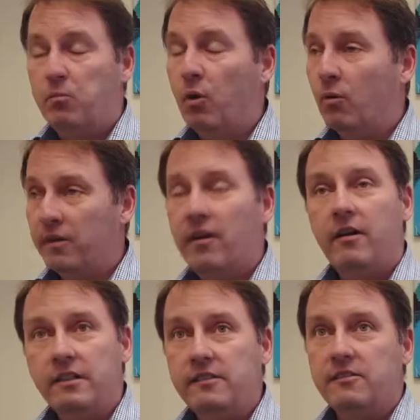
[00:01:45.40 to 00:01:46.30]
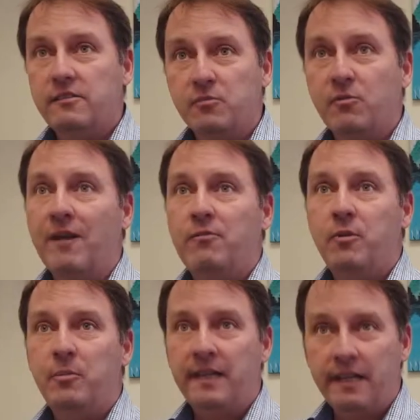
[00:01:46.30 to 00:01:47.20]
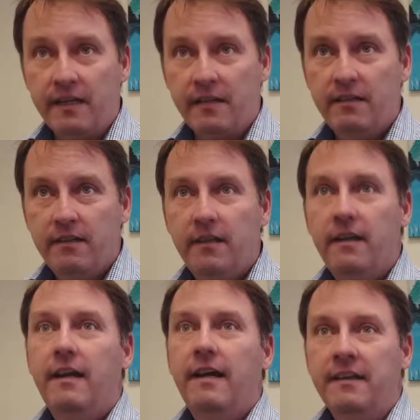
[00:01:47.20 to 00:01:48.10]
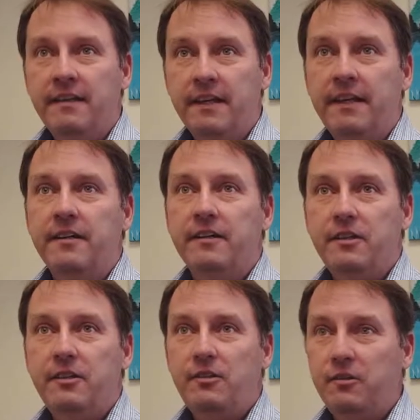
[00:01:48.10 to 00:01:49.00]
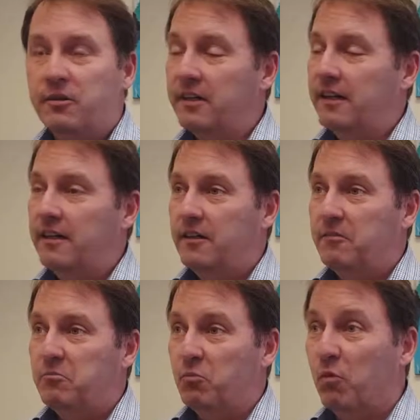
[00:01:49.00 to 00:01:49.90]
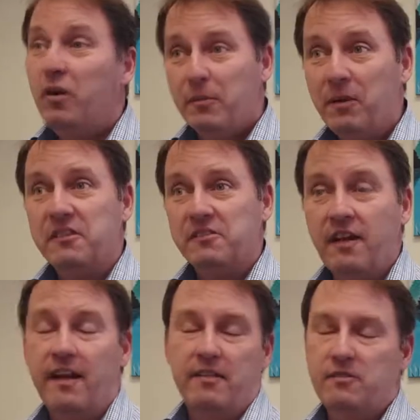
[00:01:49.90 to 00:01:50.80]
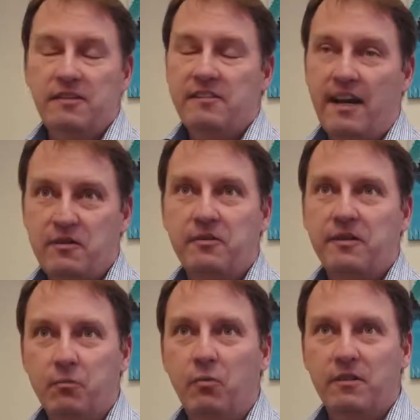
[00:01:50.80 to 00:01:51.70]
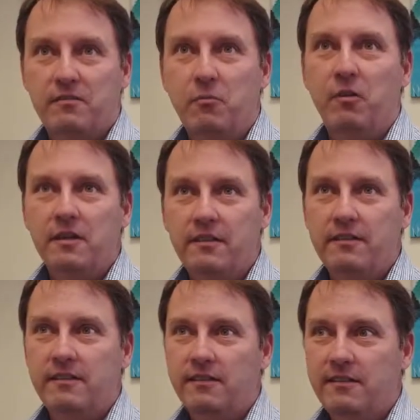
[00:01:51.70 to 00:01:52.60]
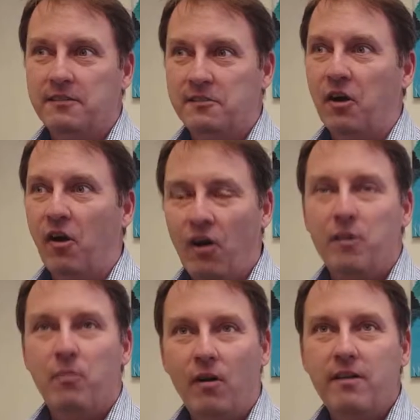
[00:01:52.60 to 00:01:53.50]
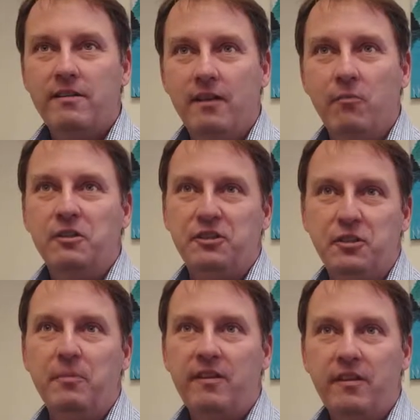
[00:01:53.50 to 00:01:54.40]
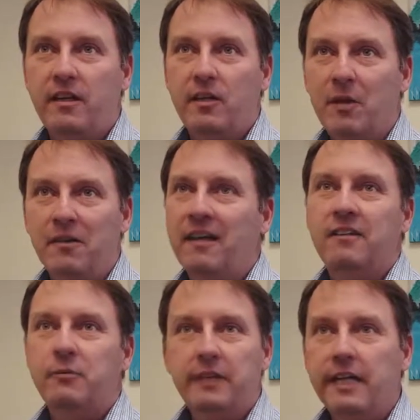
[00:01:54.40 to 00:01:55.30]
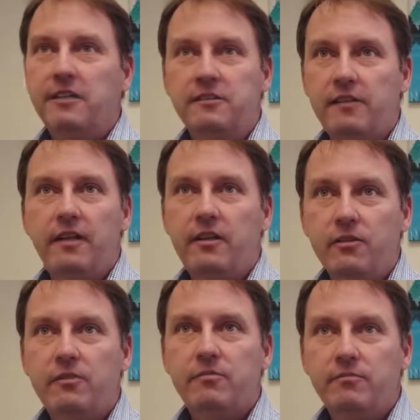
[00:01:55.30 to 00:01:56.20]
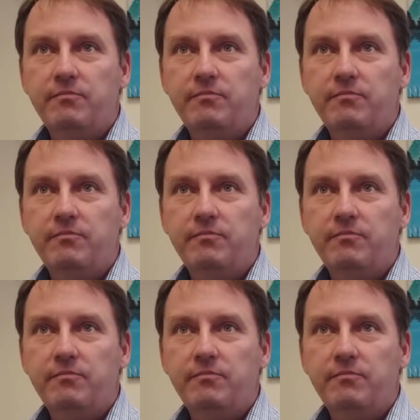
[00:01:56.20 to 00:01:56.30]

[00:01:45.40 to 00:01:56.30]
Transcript: go with R&D Systems right from the beginning, and then you can worry about the science, and it's actually what is the hard part and what you should be thinking about, not the reagents that you use.